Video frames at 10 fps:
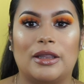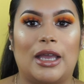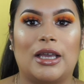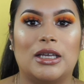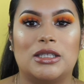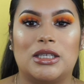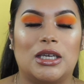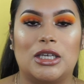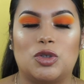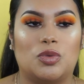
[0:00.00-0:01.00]
Like, it's
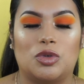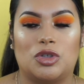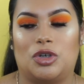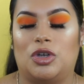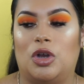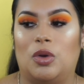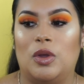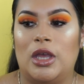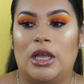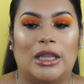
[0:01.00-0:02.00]
his rules or no.
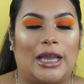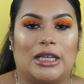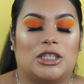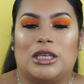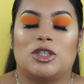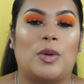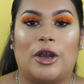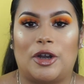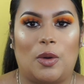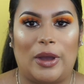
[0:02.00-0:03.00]
Like, it's his way
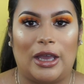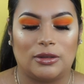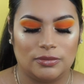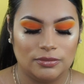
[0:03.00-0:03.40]
or no way.